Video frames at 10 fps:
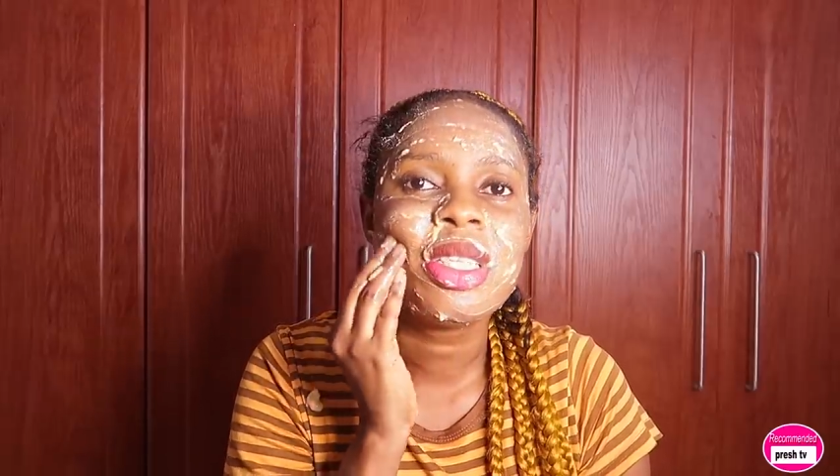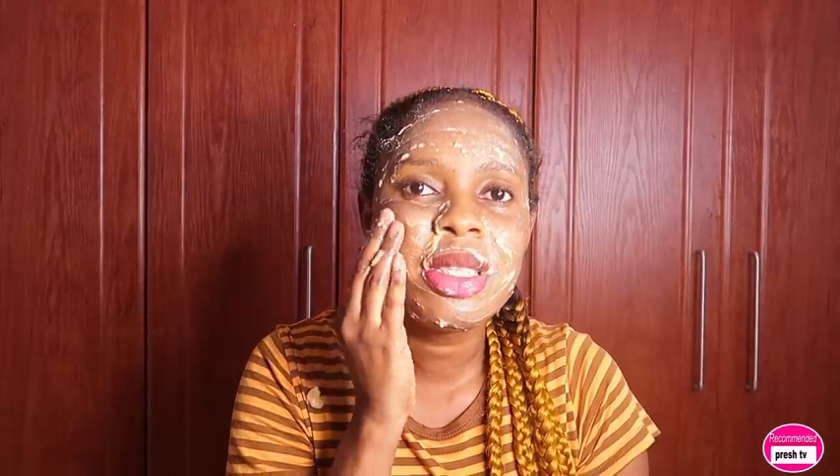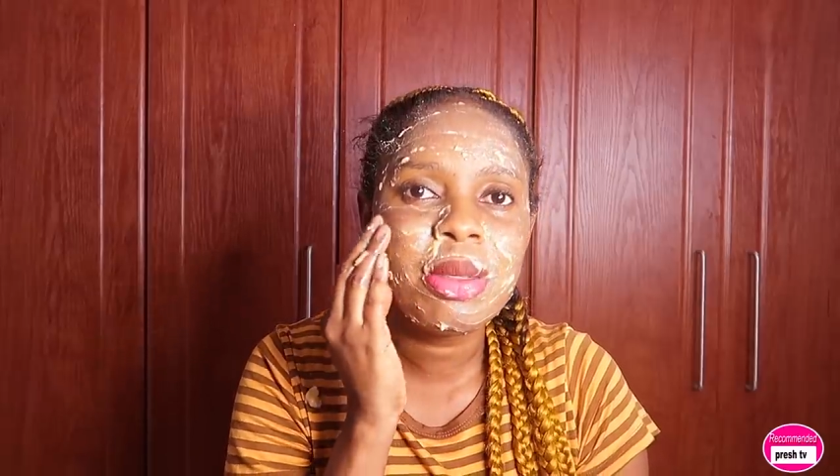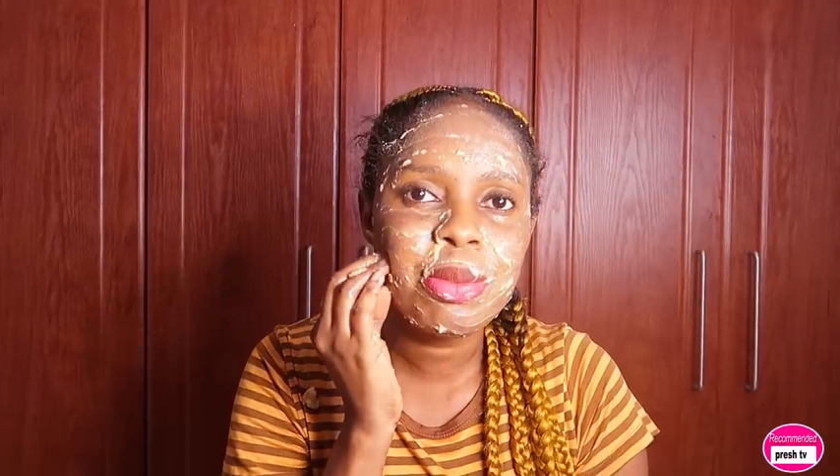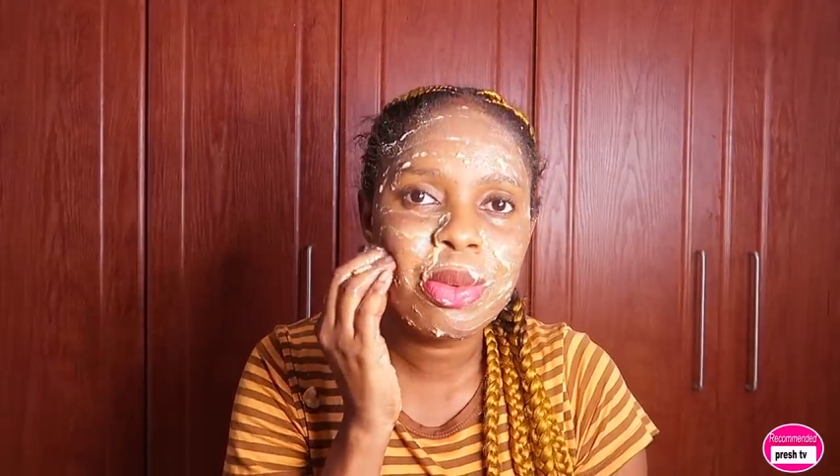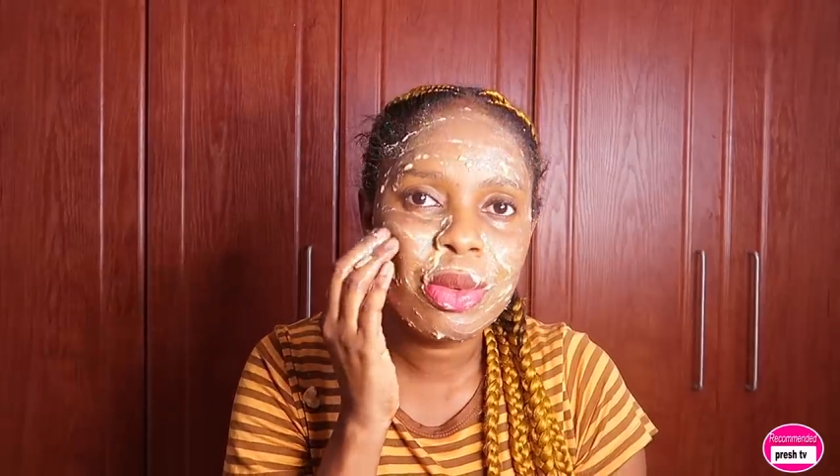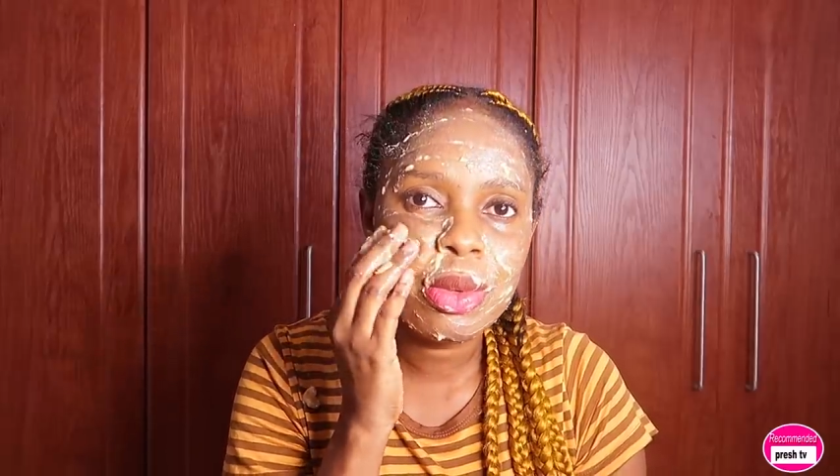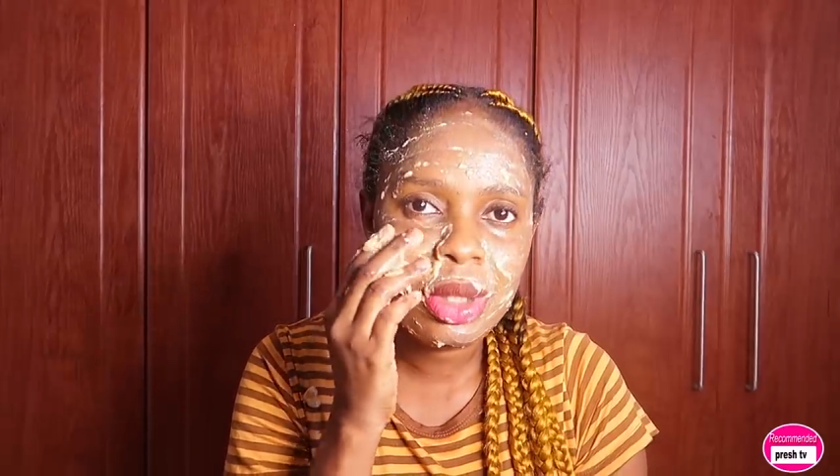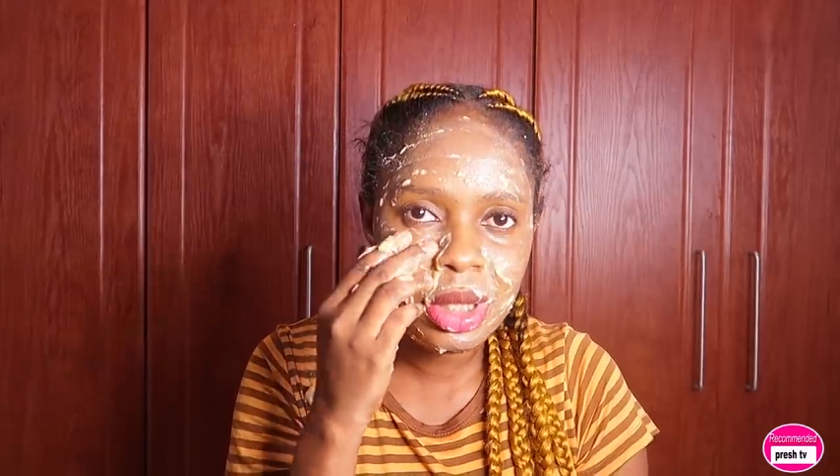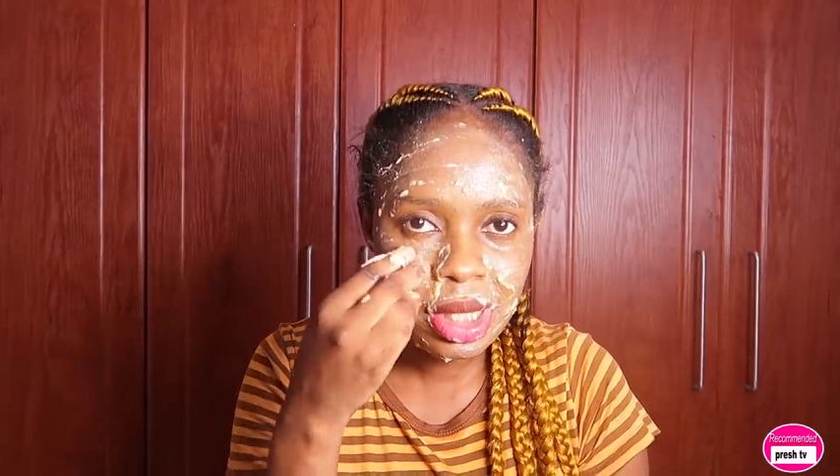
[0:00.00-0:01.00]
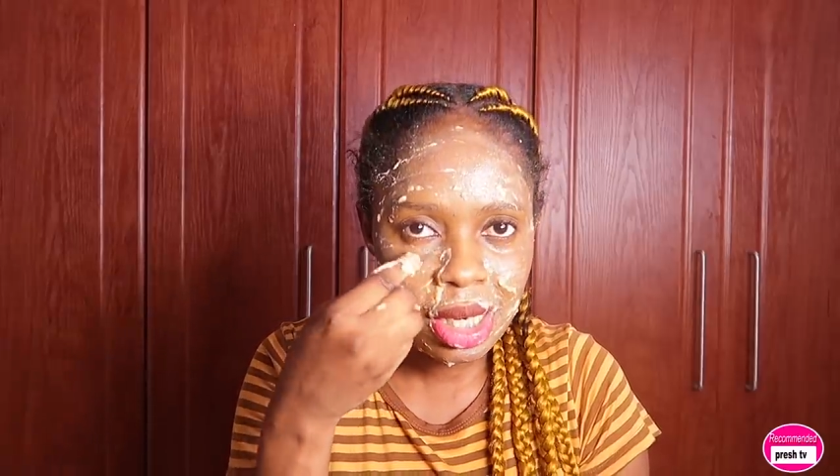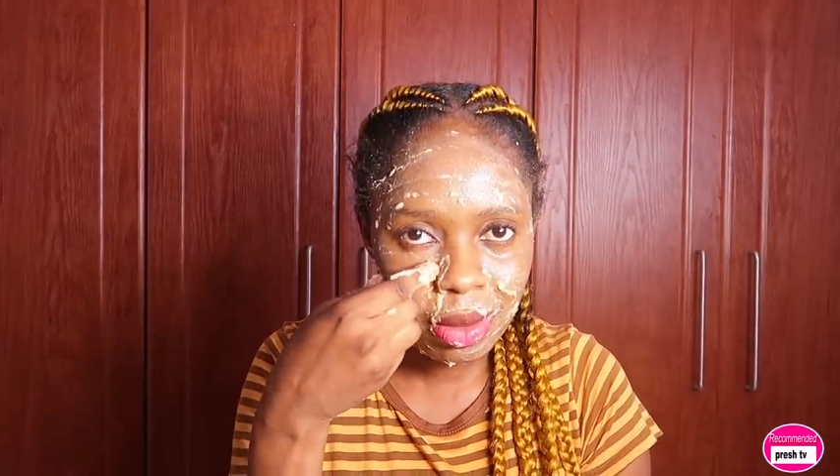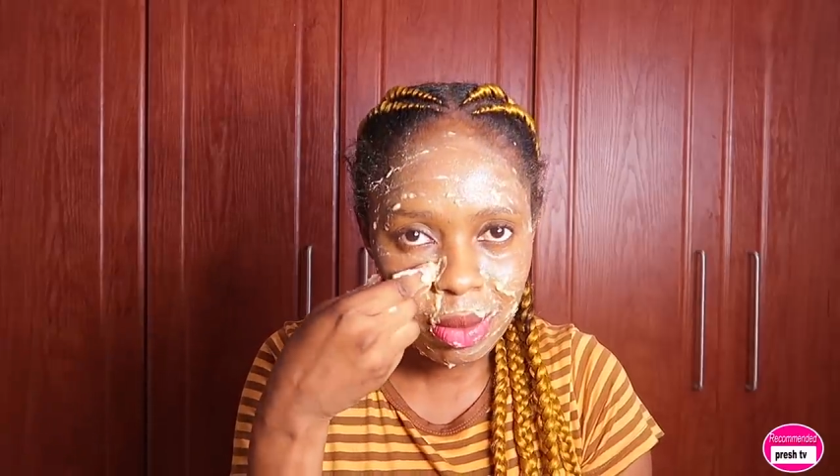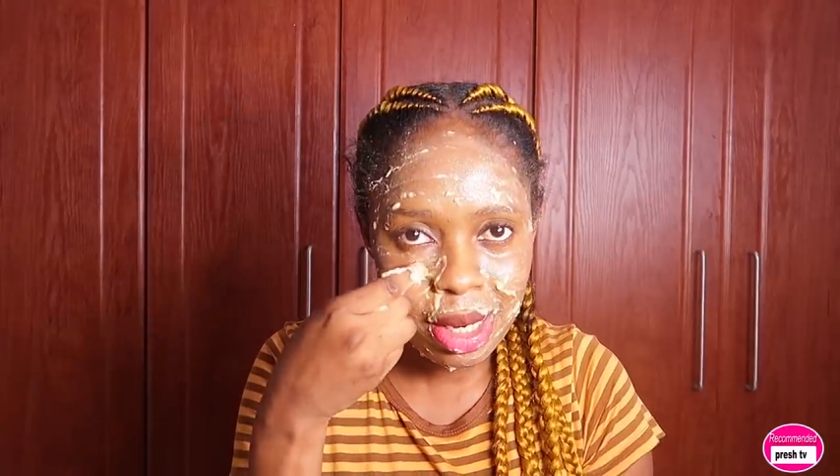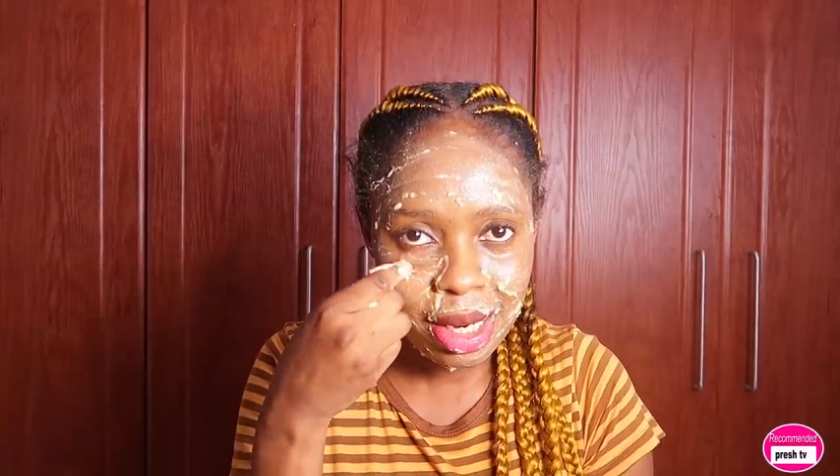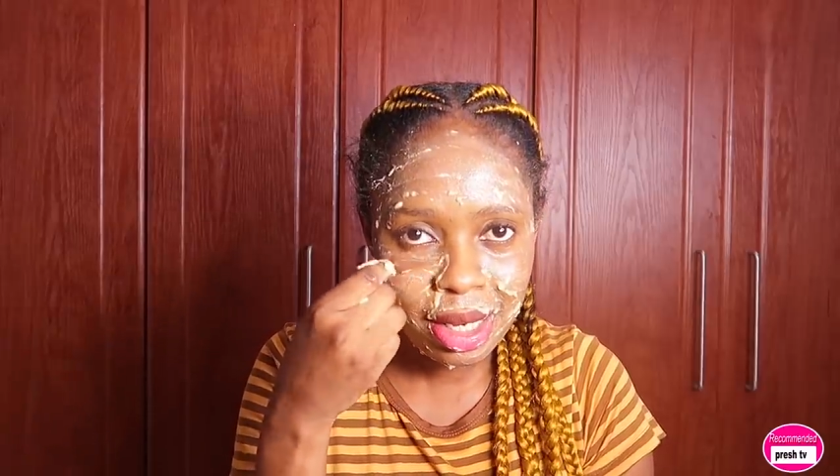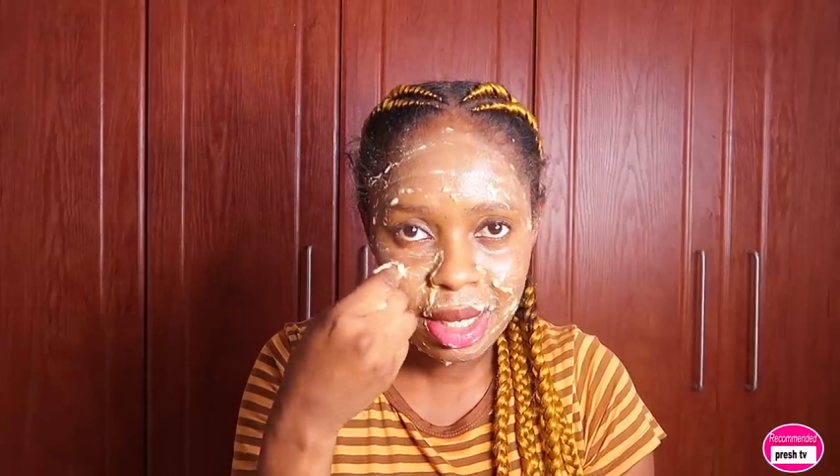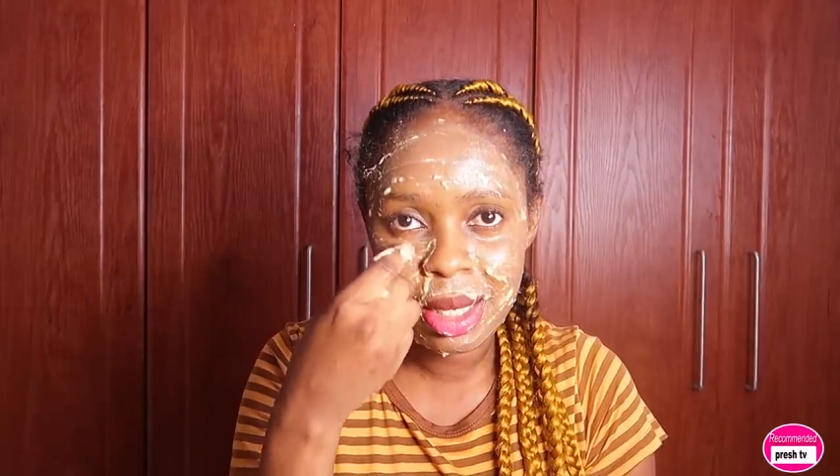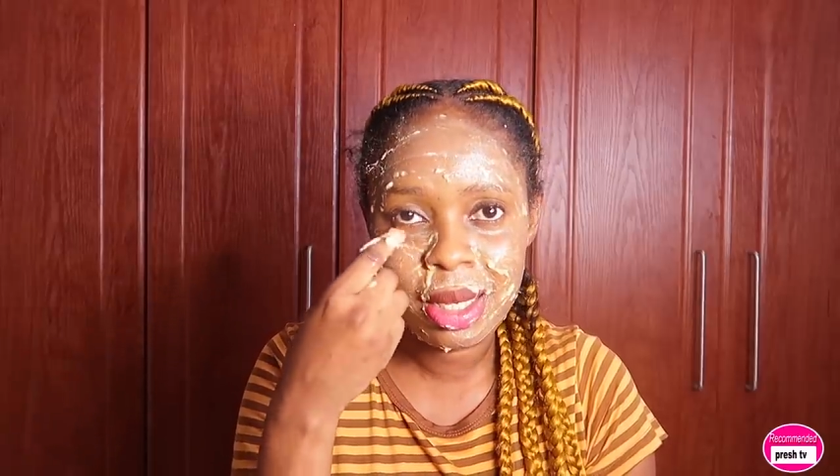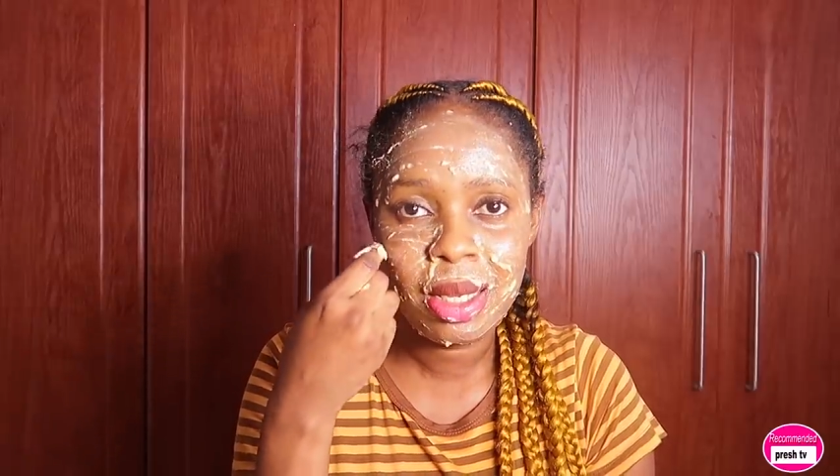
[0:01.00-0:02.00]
simple DIY